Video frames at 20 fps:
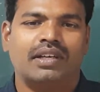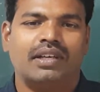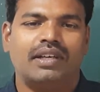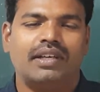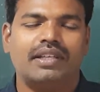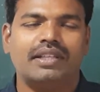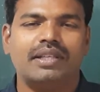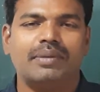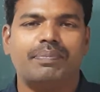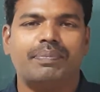
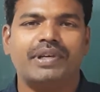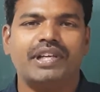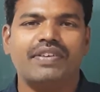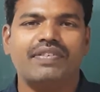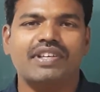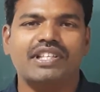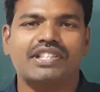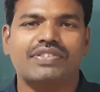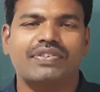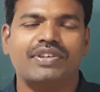In the
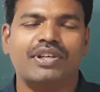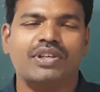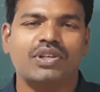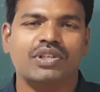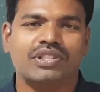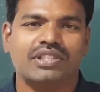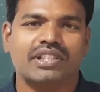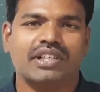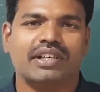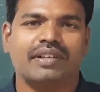previous
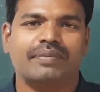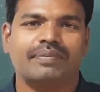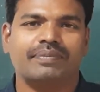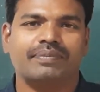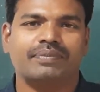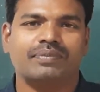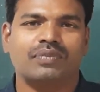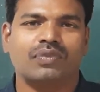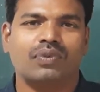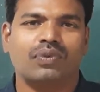videos,
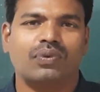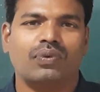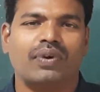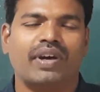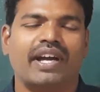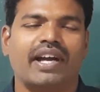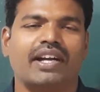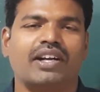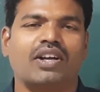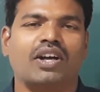we
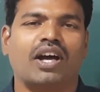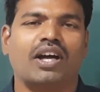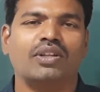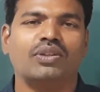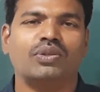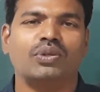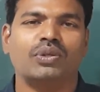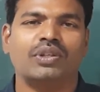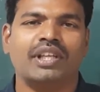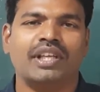had gone
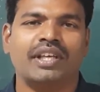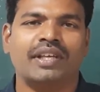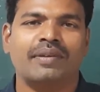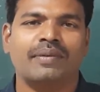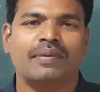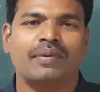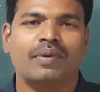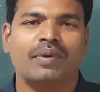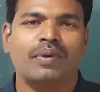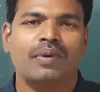through the
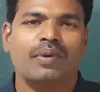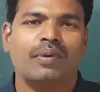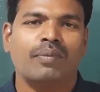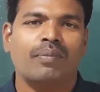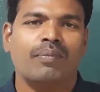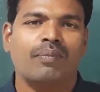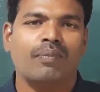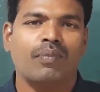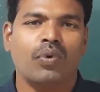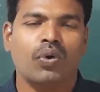
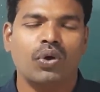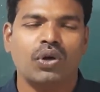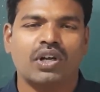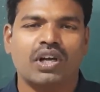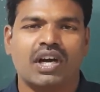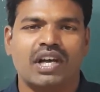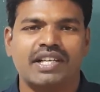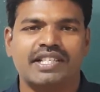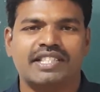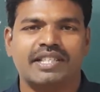mole
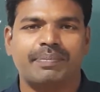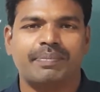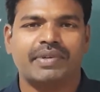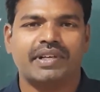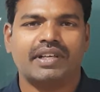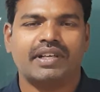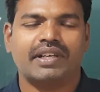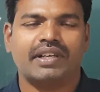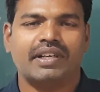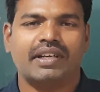concept
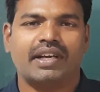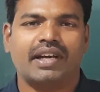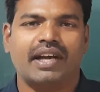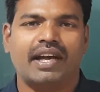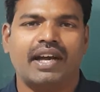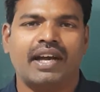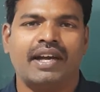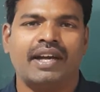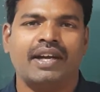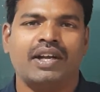
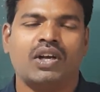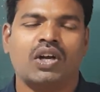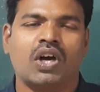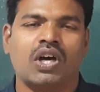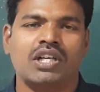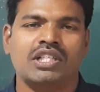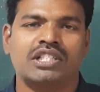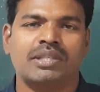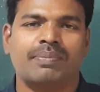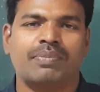and
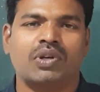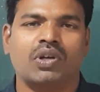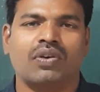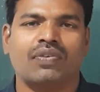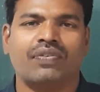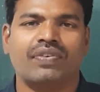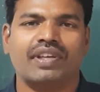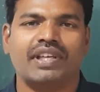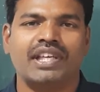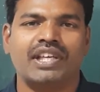concept
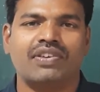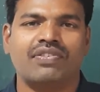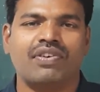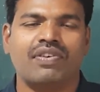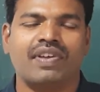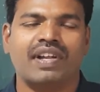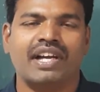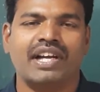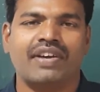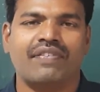of
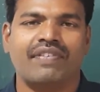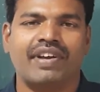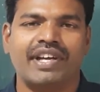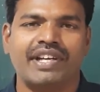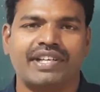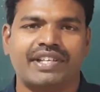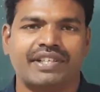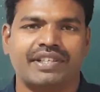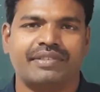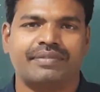equivalent
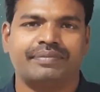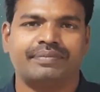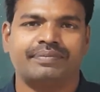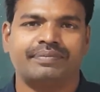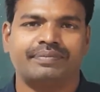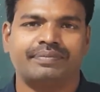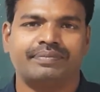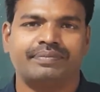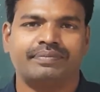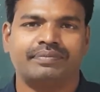weight
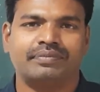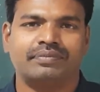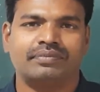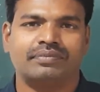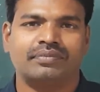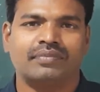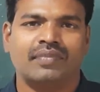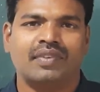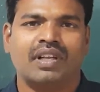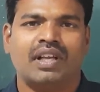
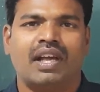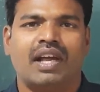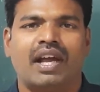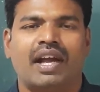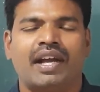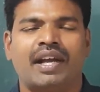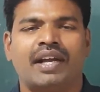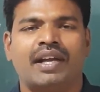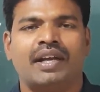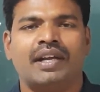
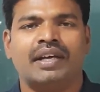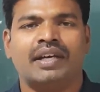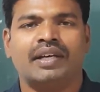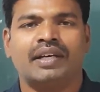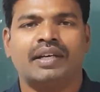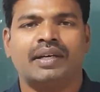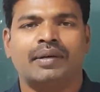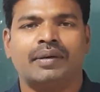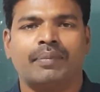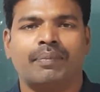and
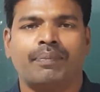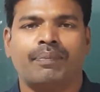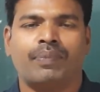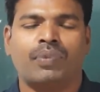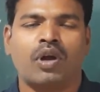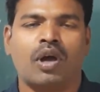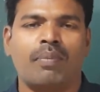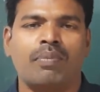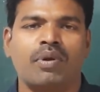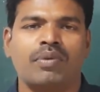
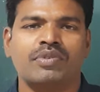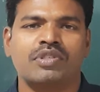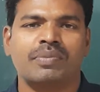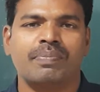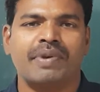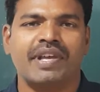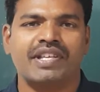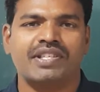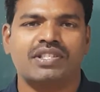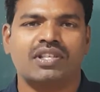problems
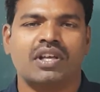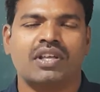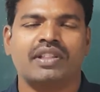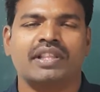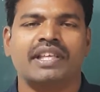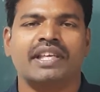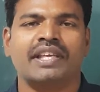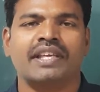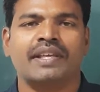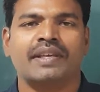based on
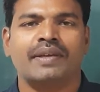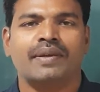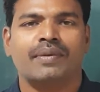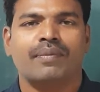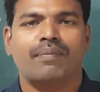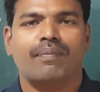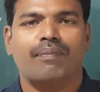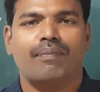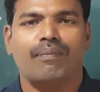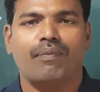the
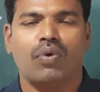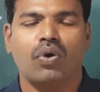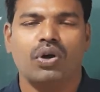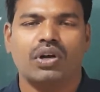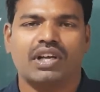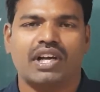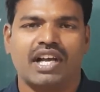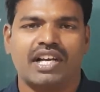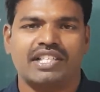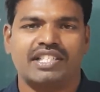mole
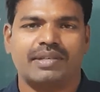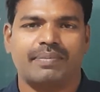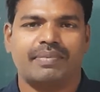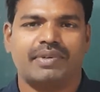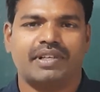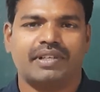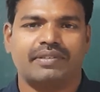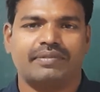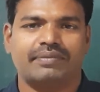concept.